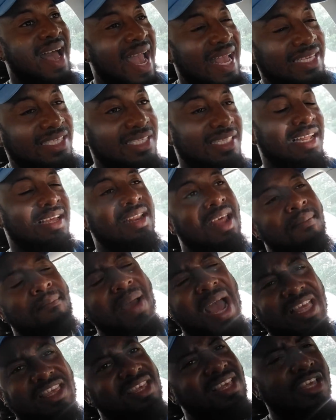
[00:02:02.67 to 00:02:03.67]
Iceland, a
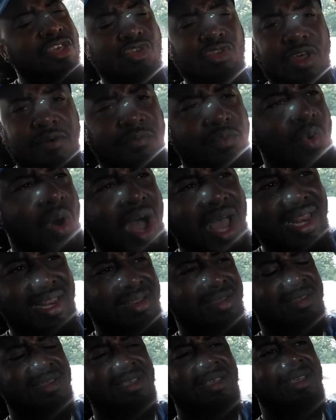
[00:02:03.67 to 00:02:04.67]
match they should have
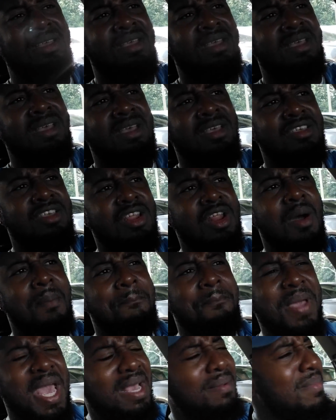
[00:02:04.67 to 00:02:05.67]
won. You know,
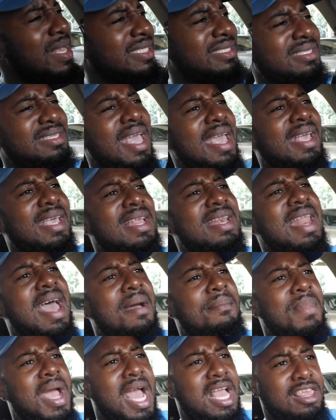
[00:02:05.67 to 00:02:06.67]
big mistake in
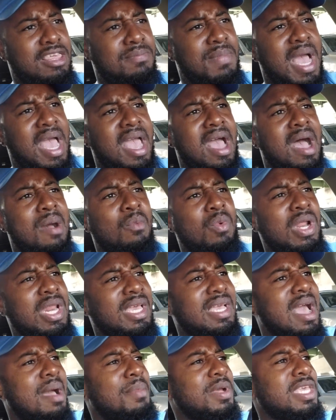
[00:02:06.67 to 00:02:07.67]
that match by Willy
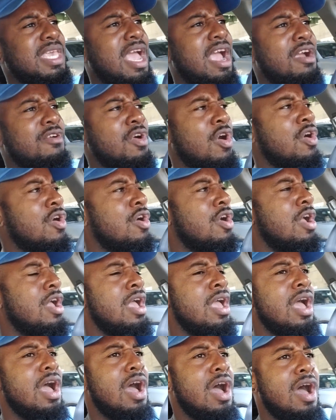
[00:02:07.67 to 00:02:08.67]
Caballero,
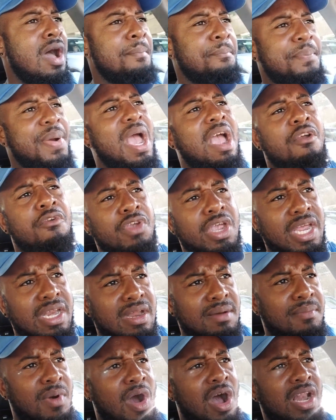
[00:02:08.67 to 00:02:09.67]
parrying
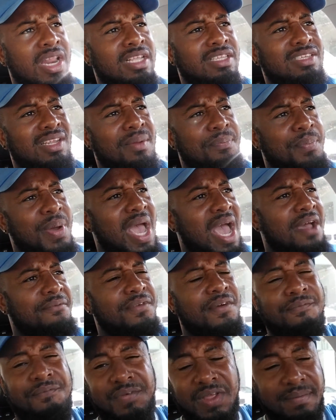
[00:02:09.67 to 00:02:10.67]
the ball into the path
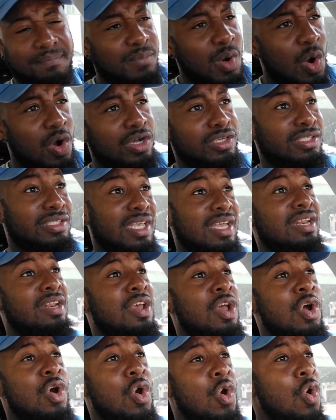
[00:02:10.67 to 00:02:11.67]
of Finn Bogason,
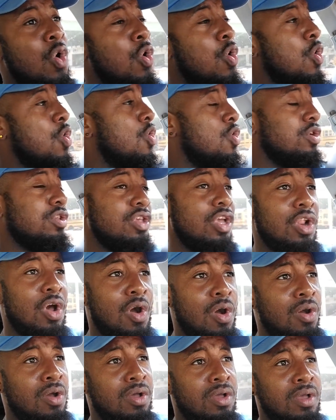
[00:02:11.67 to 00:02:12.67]
who, you
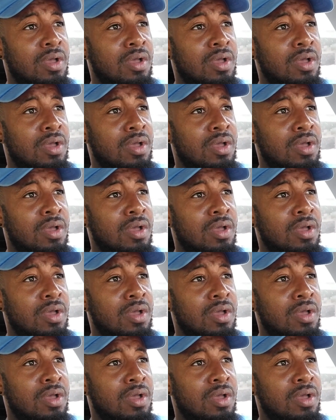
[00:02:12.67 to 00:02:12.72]
know,